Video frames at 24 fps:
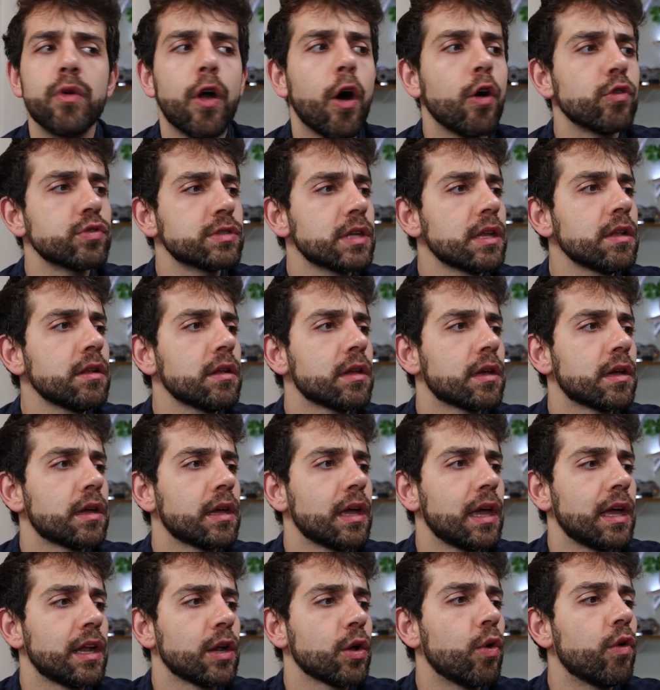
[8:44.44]
browsing
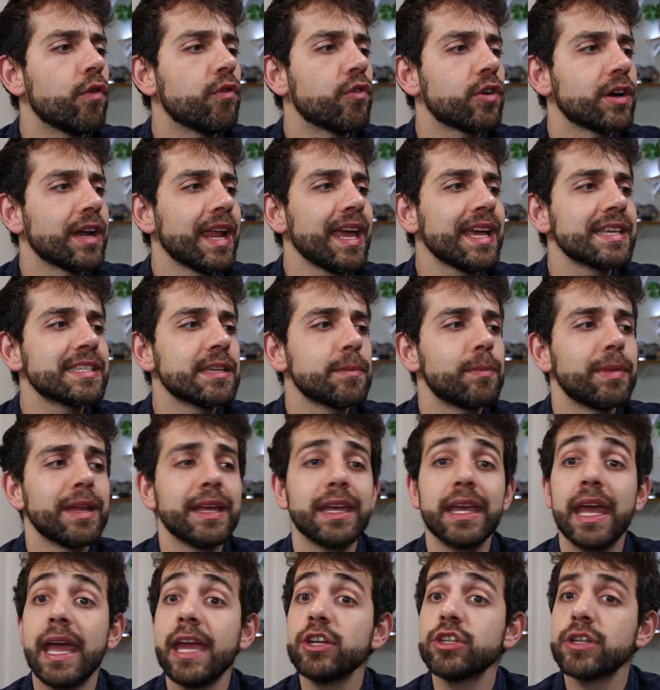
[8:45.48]
and go for next
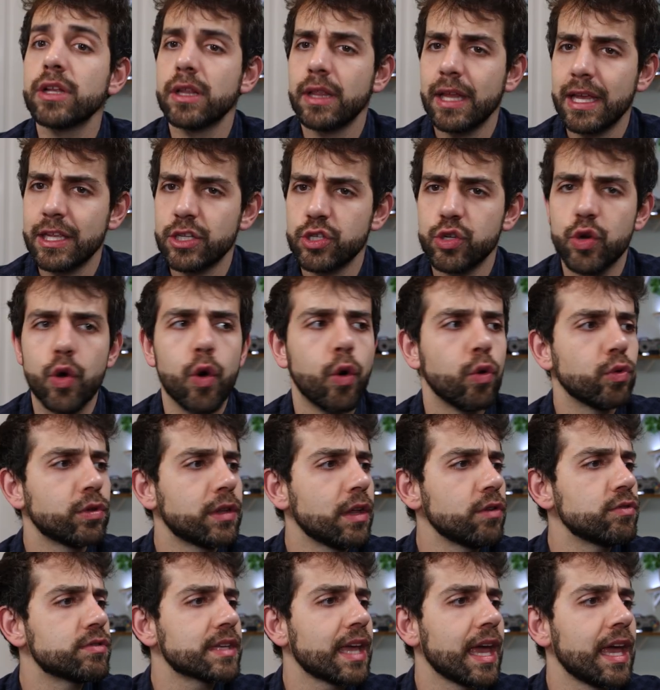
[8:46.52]
application. Let's go
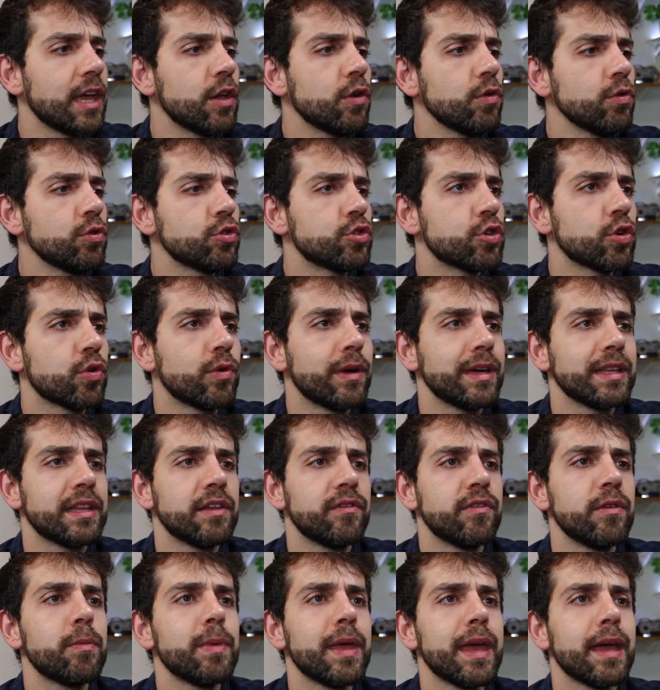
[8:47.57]
to scale to create
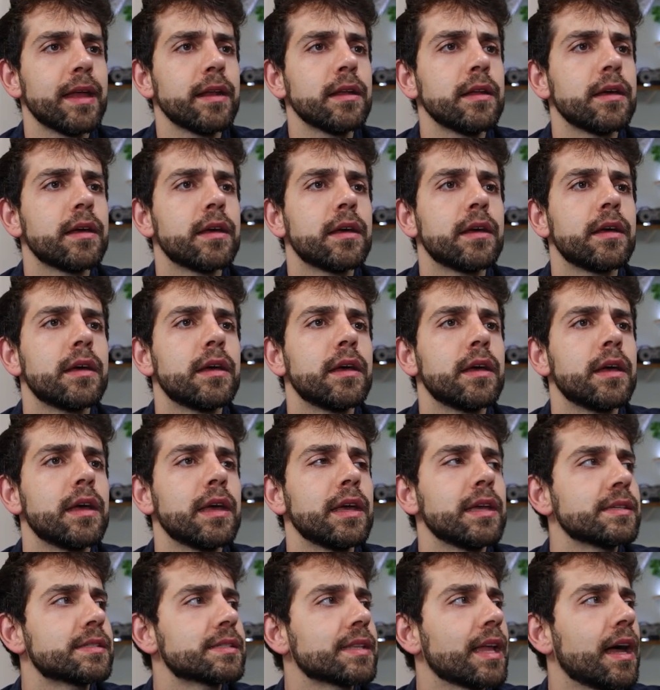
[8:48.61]
a VPN,
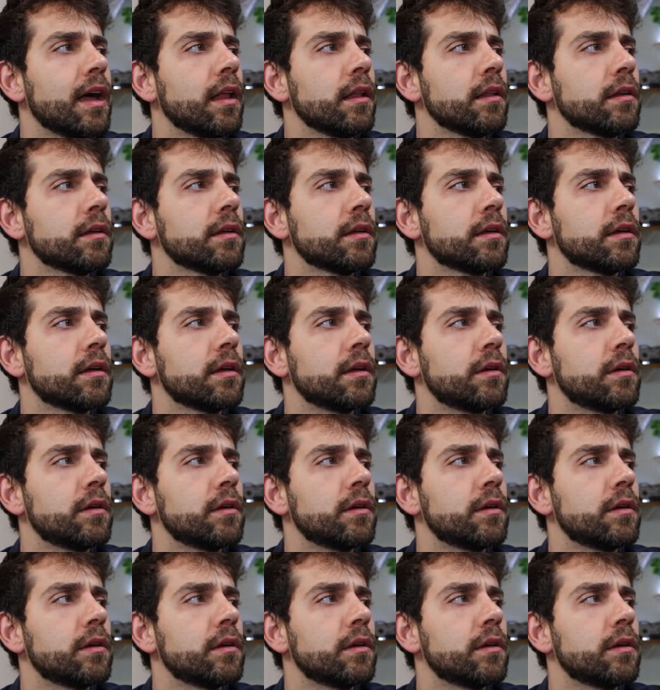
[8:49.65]
install,